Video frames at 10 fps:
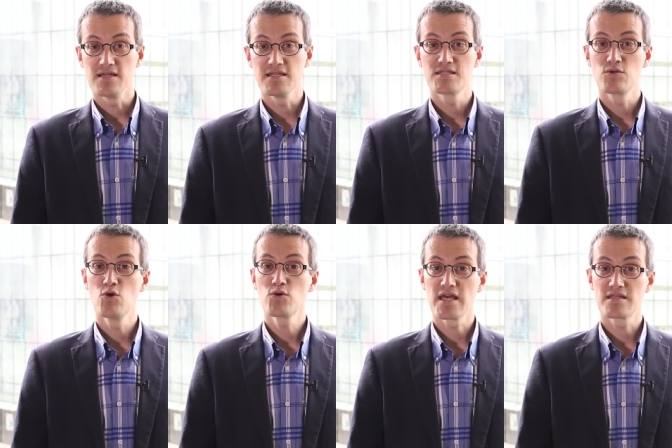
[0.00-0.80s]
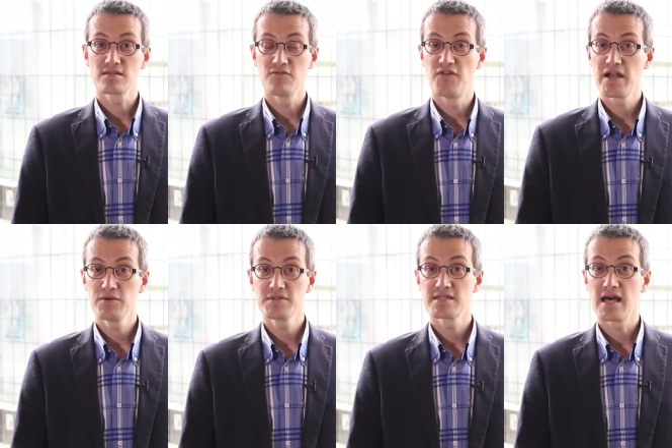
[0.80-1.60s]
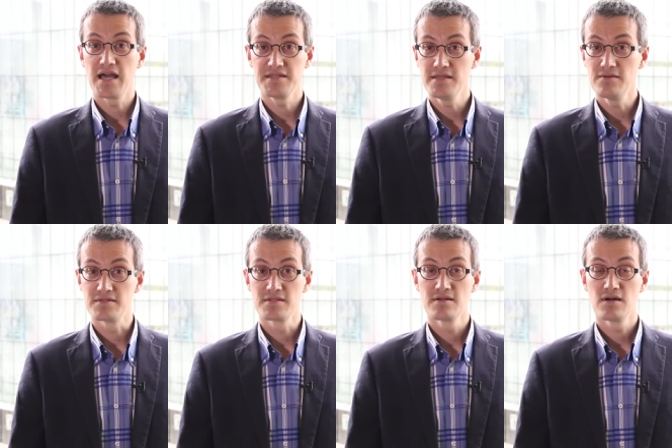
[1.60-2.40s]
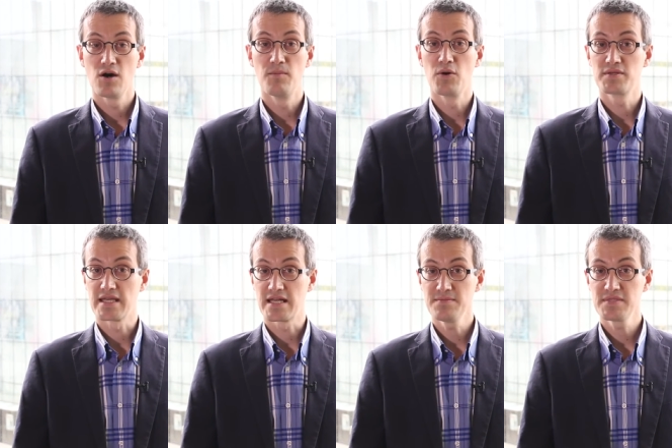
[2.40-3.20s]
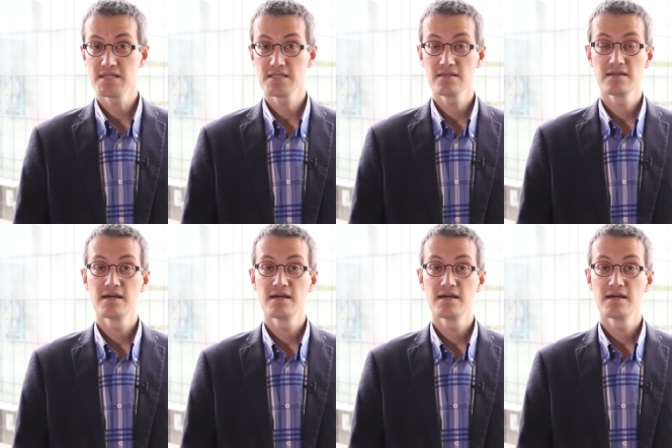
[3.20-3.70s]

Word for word: is to look at various ideas about eclipses